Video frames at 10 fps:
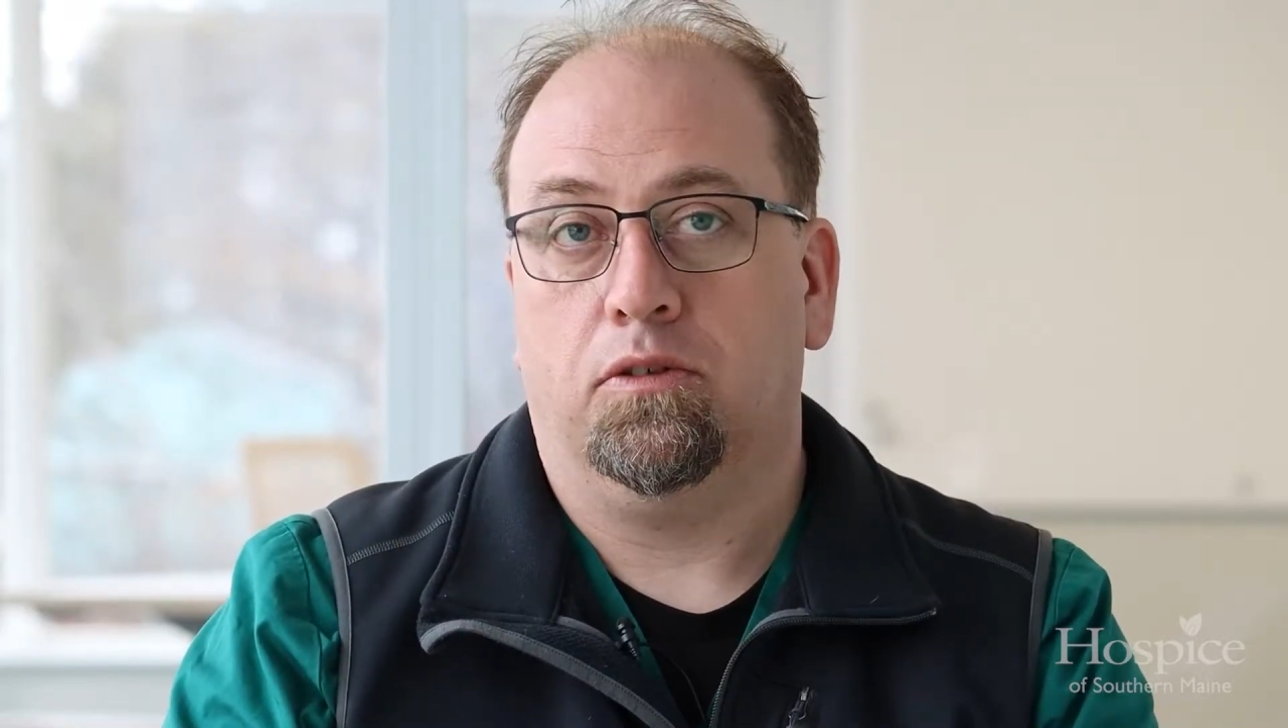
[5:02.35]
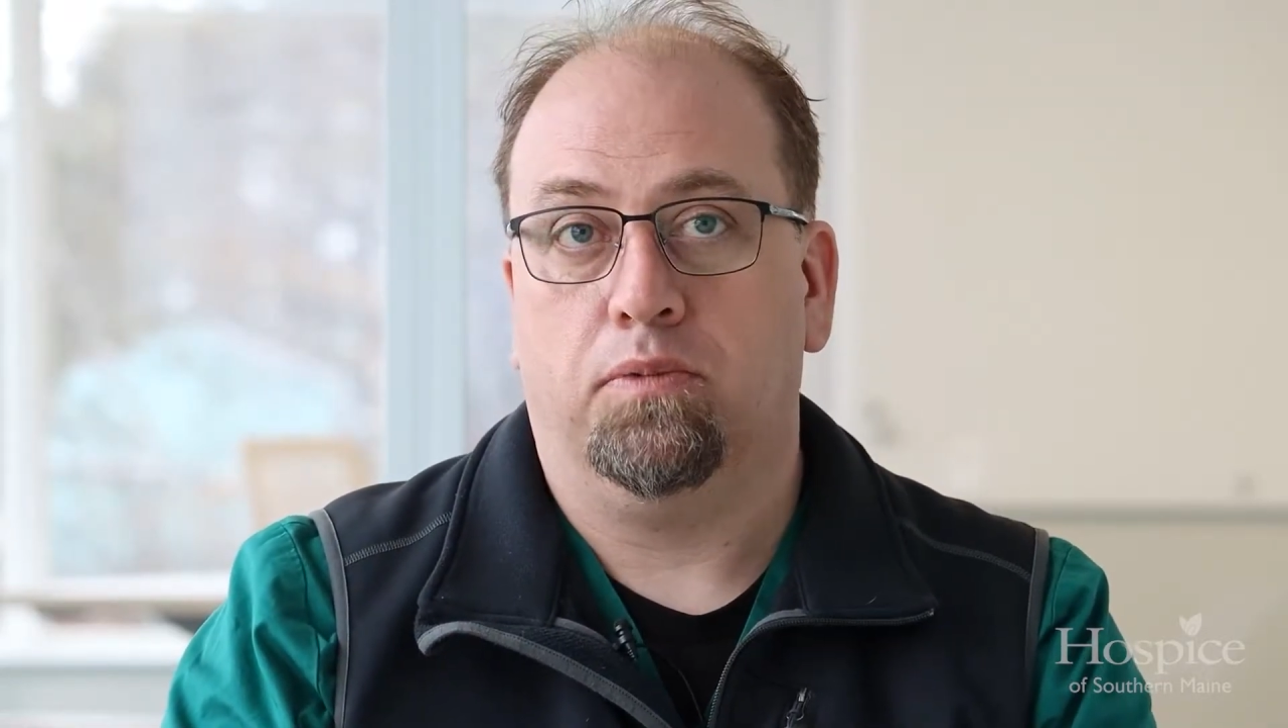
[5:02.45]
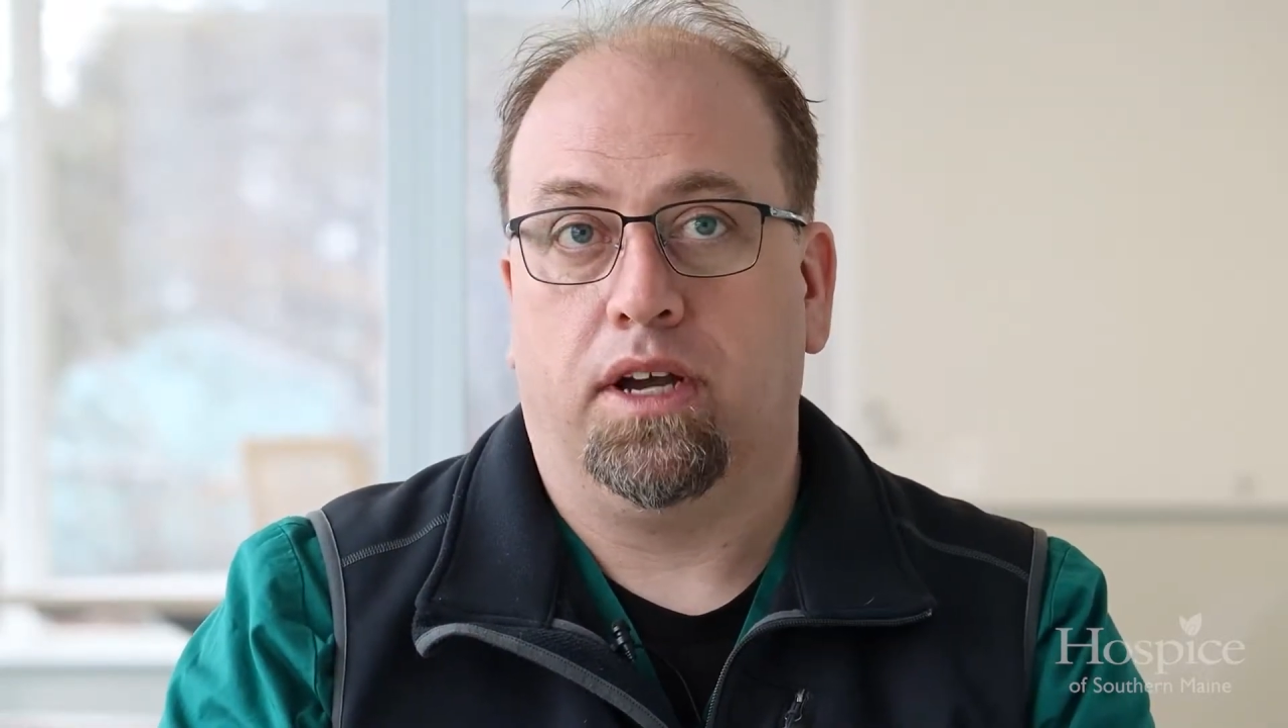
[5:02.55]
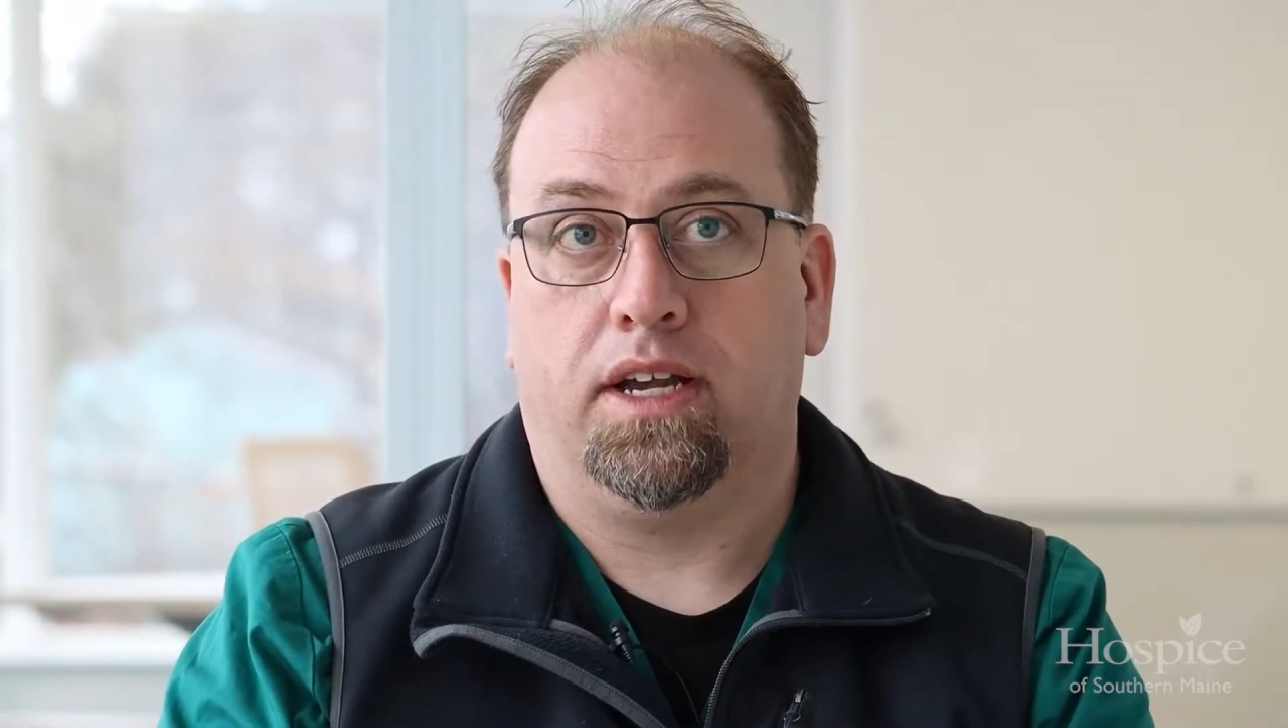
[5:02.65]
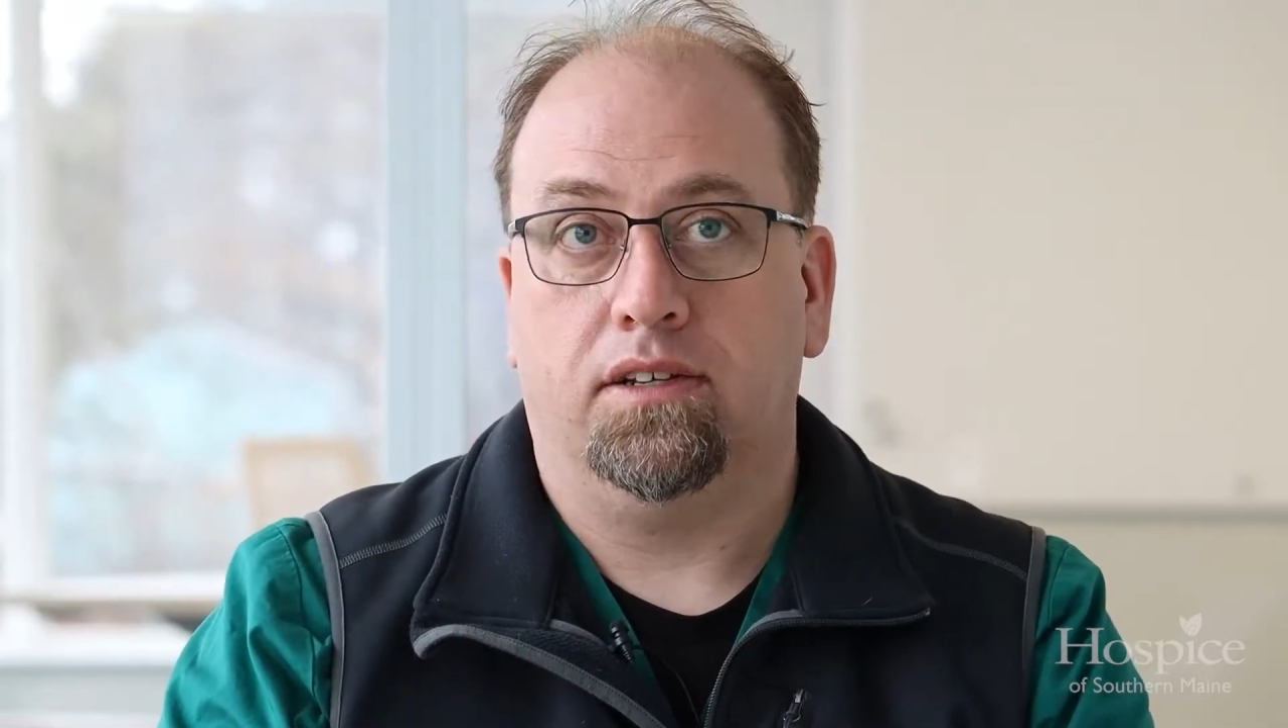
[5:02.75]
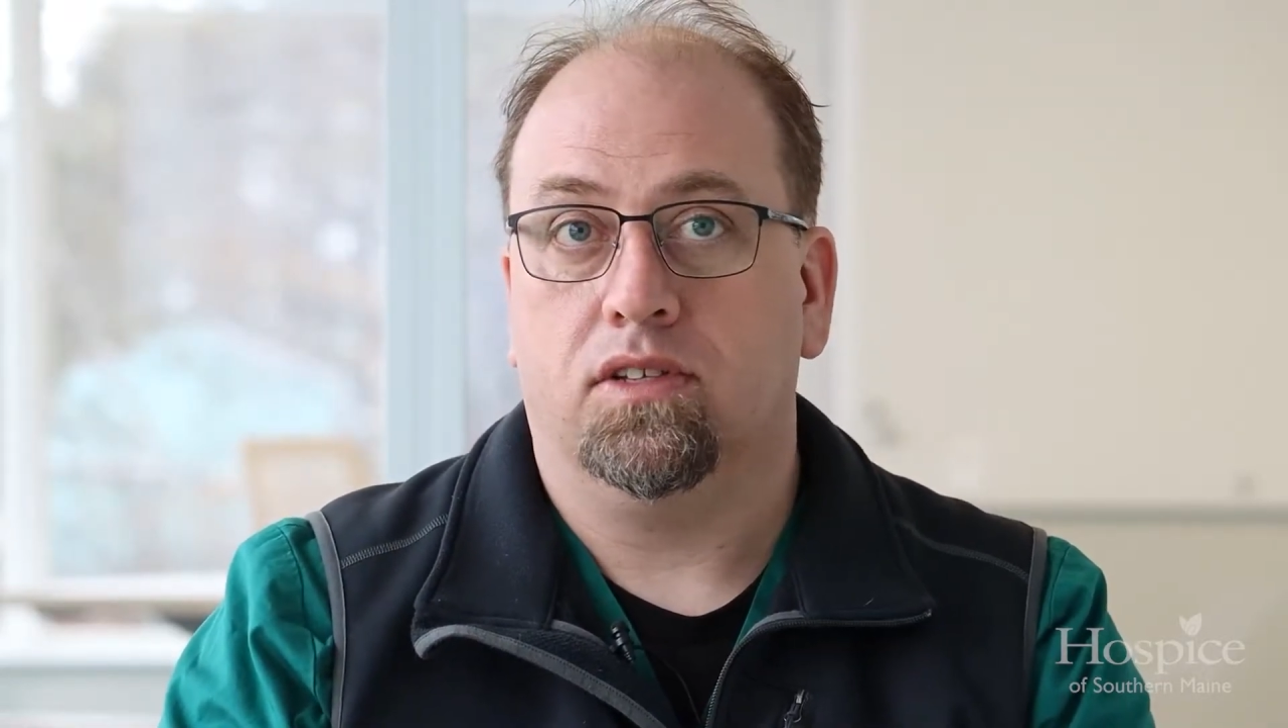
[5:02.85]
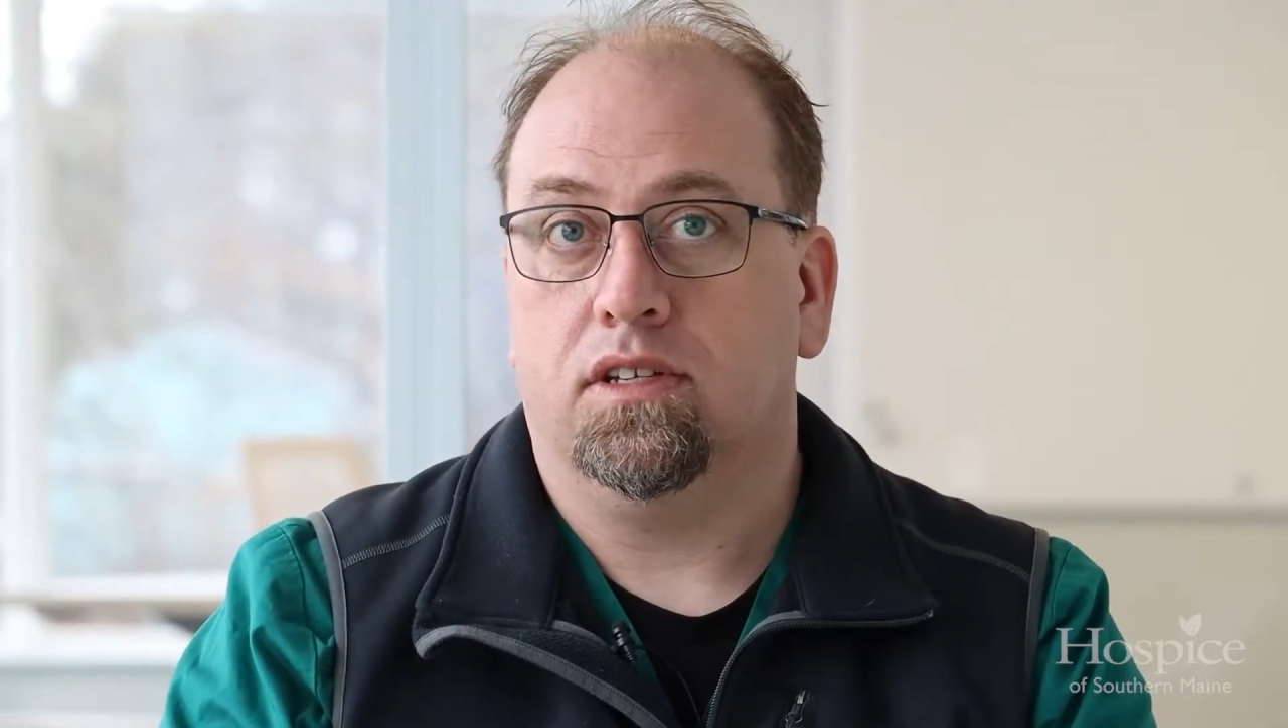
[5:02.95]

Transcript: practice